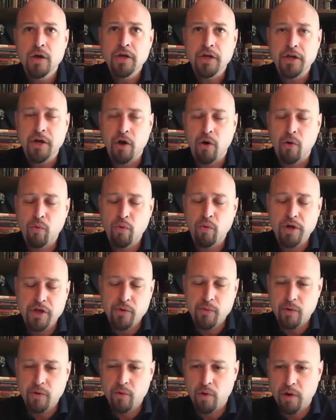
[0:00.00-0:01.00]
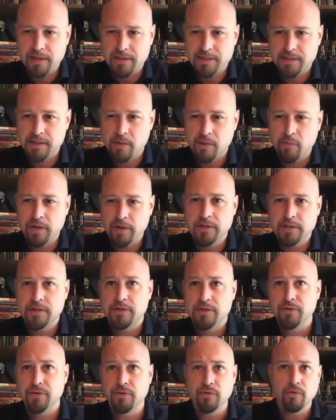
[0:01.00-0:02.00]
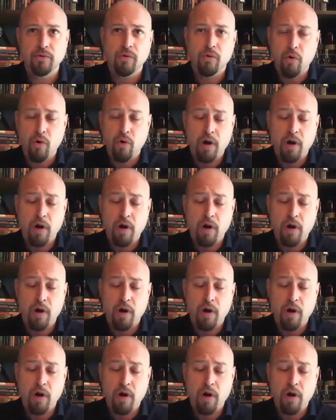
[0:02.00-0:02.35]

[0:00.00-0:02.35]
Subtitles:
what you would want someone to,